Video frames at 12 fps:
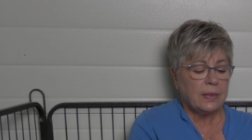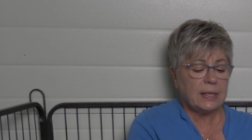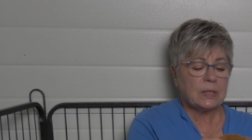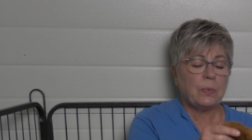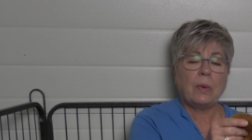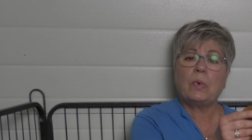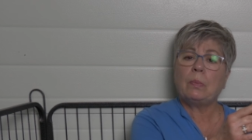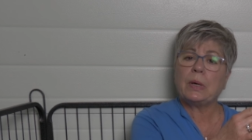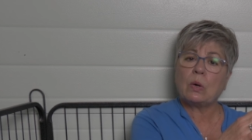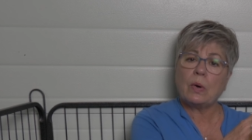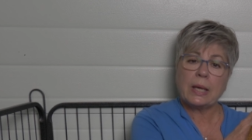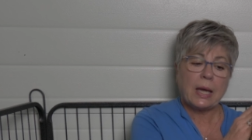this one will
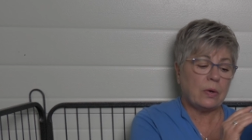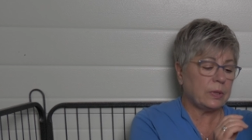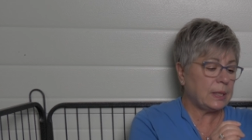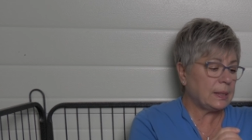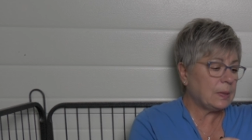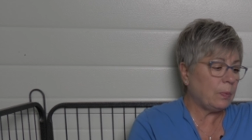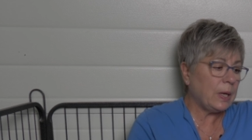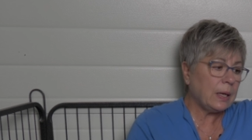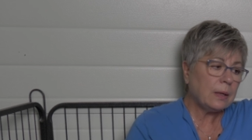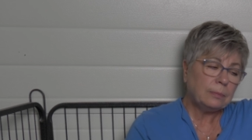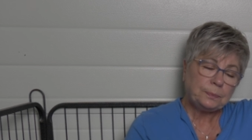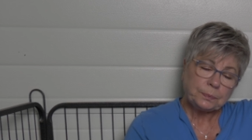be going out this
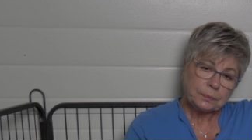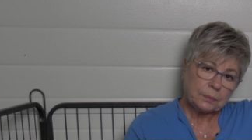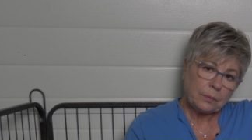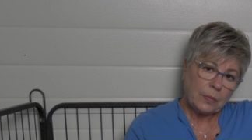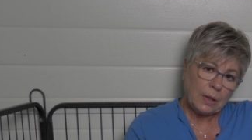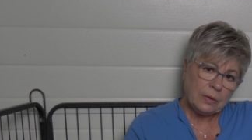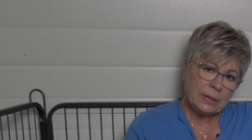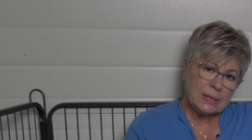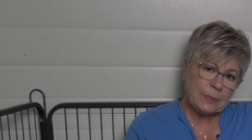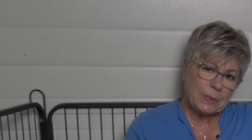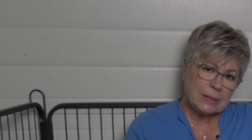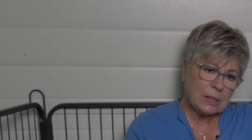week.
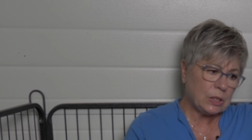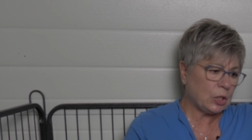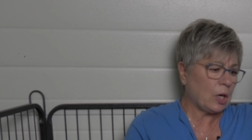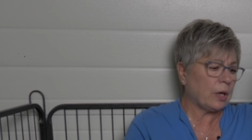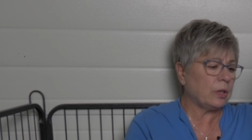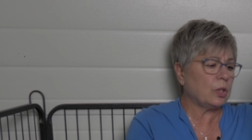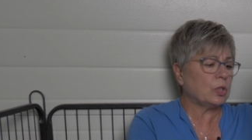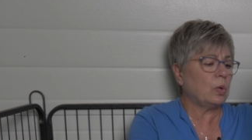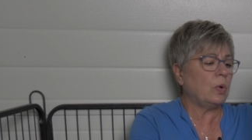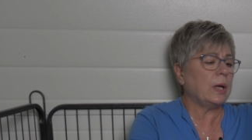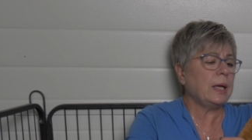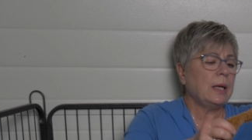This was a starter
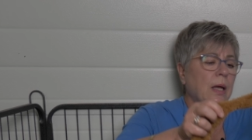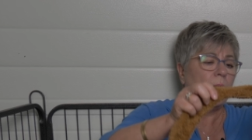toy.